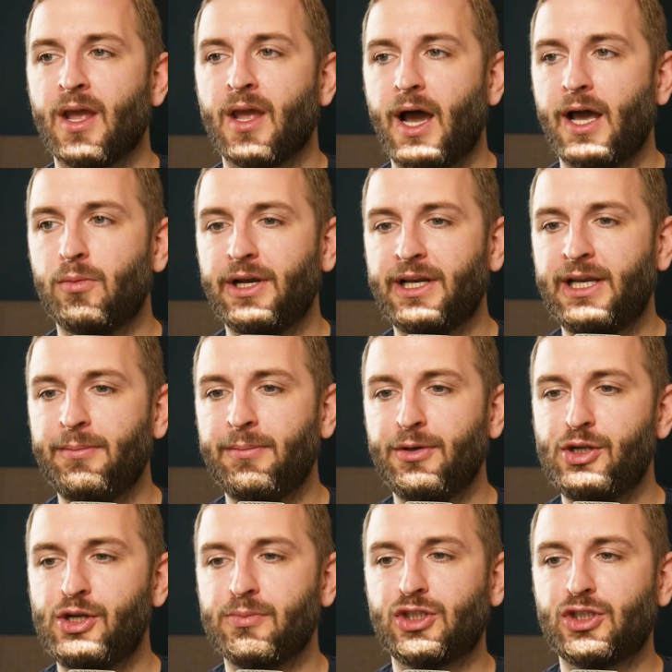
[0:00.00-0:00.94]
I don't want to keep you
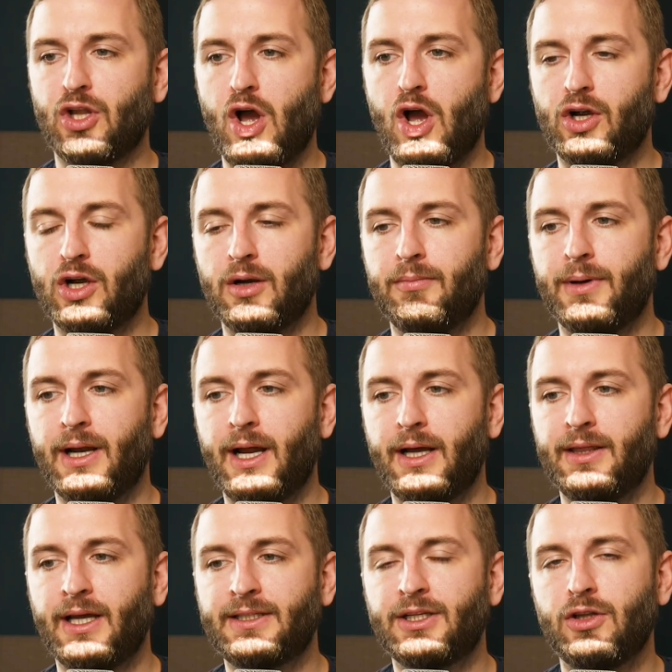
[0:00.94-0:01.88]
too much longer, but
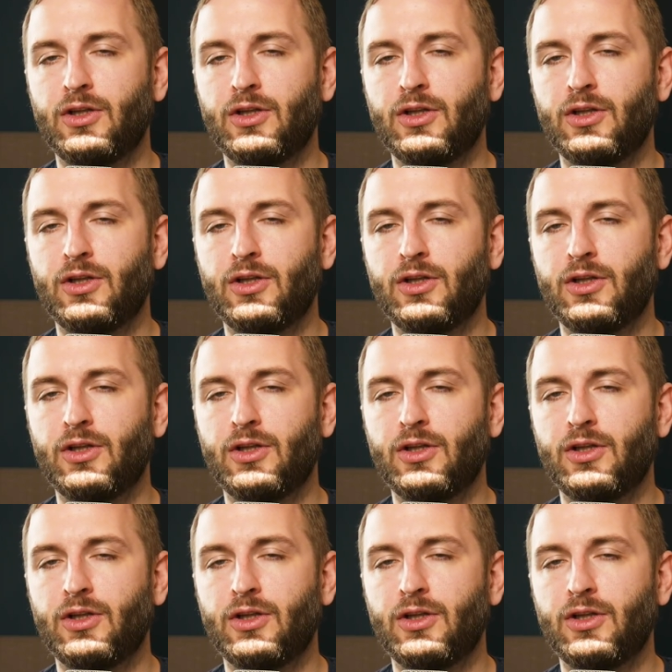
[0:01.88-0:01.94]
I'd like to